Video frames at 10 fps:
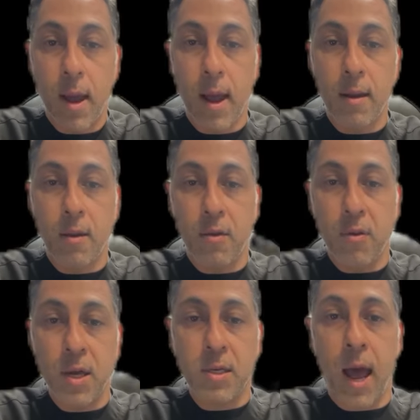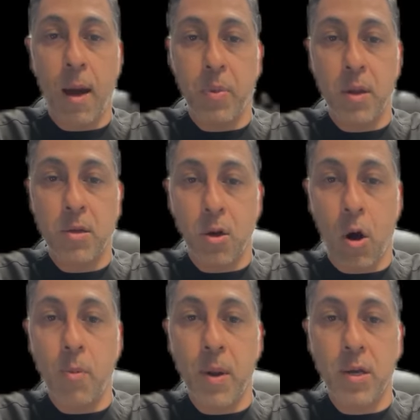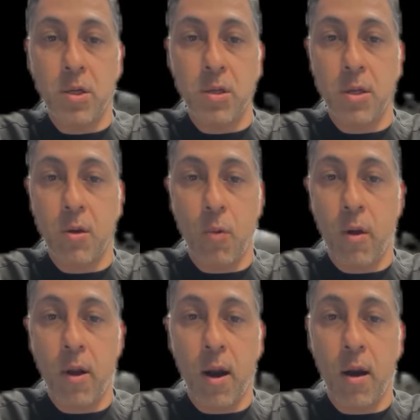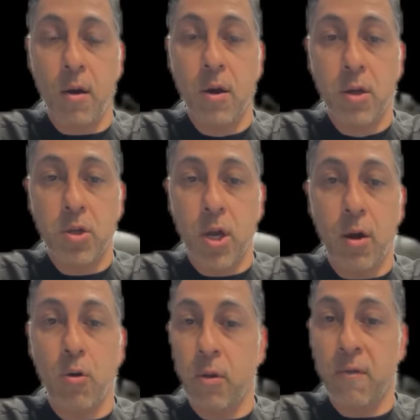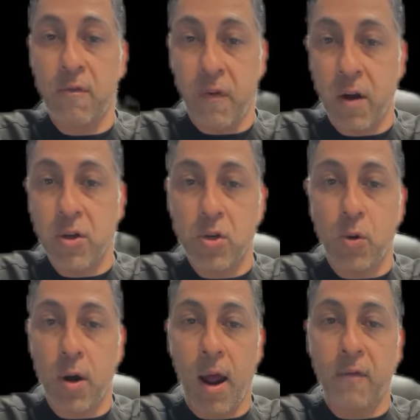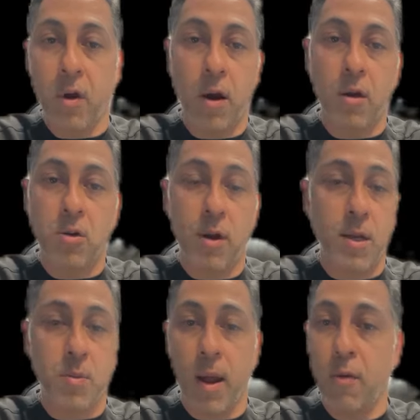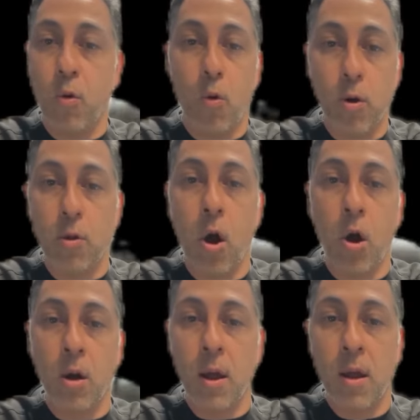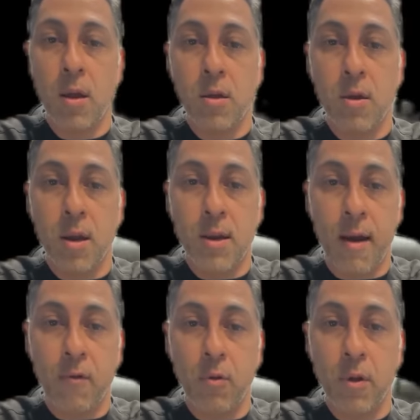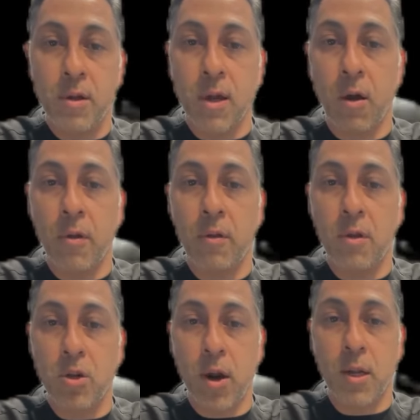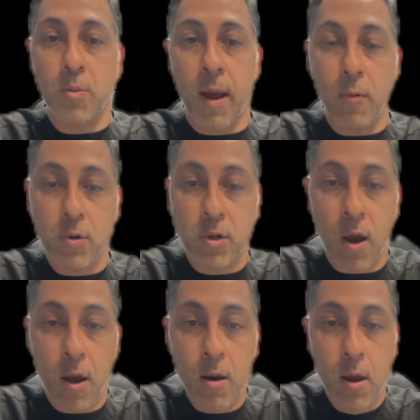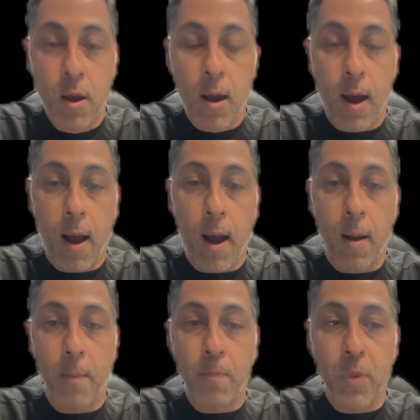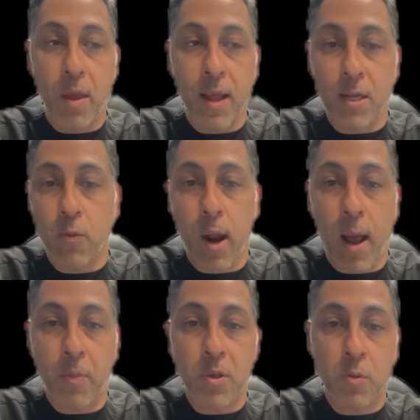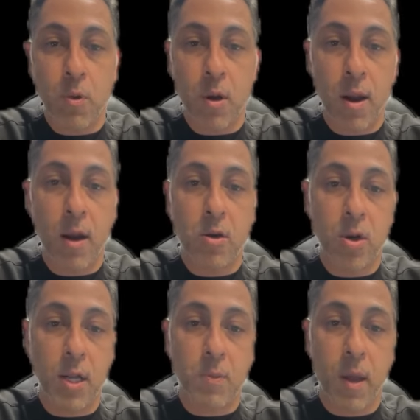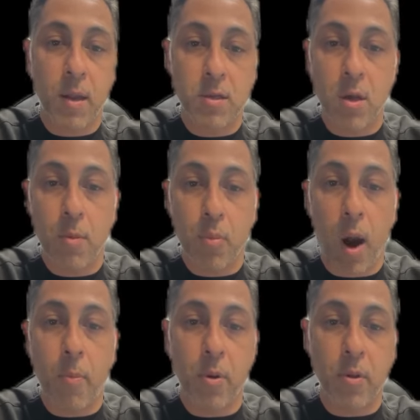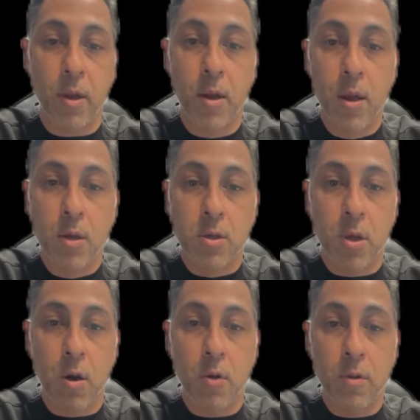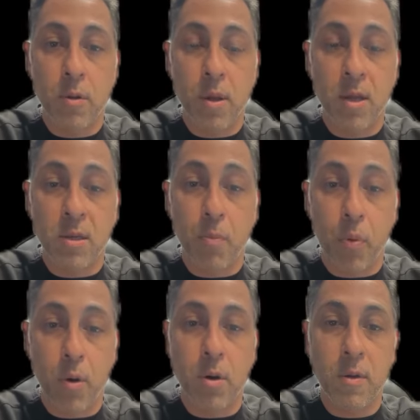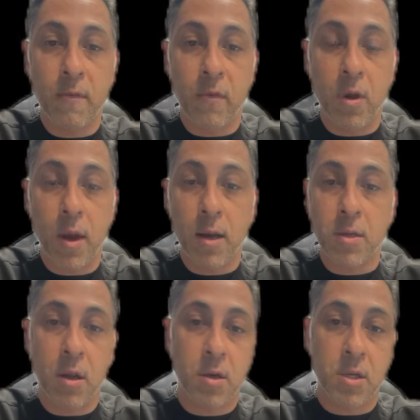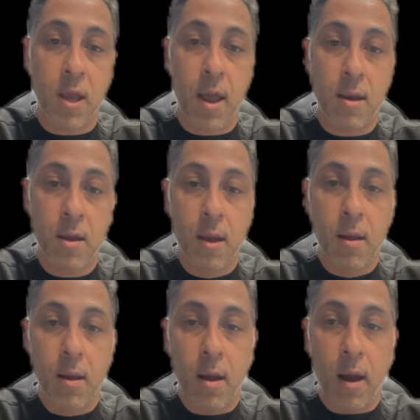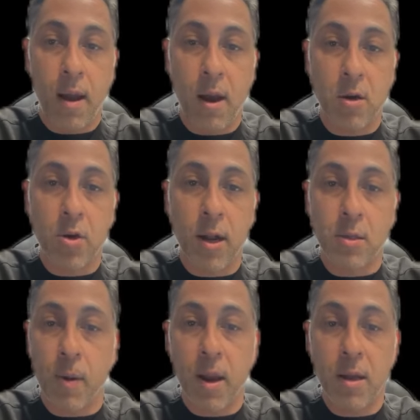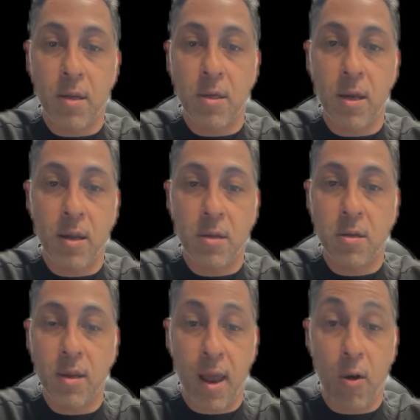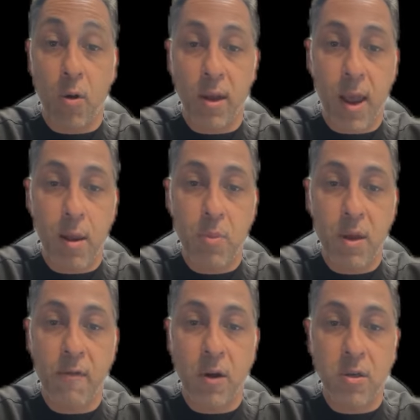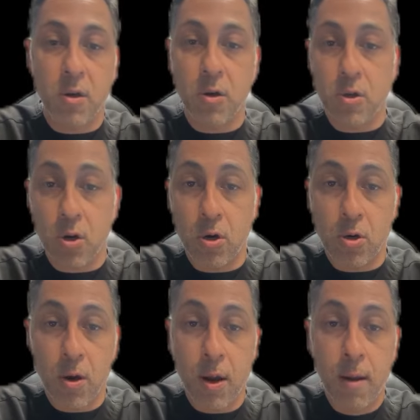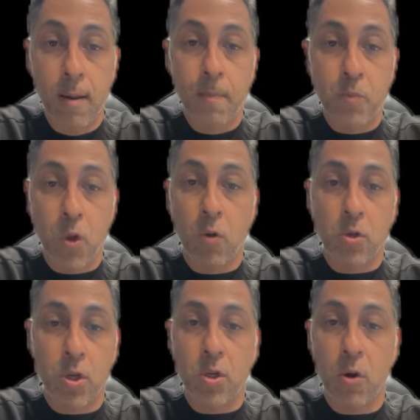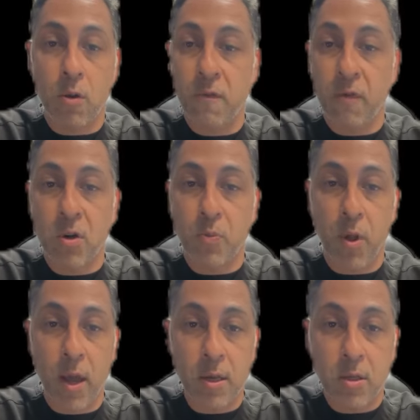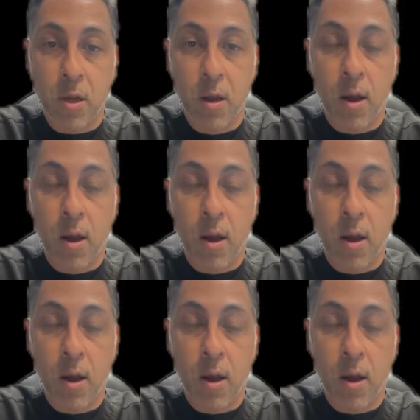And this happens. Our patients can wear their hair generally very short after a hair transplant, or long. You can never really tell that the transplant was done. And that's what happens when a hair transplant is done properly. So it's important for you guys to understand hair transplant can be a very serious surgery. Don't just go to the first place.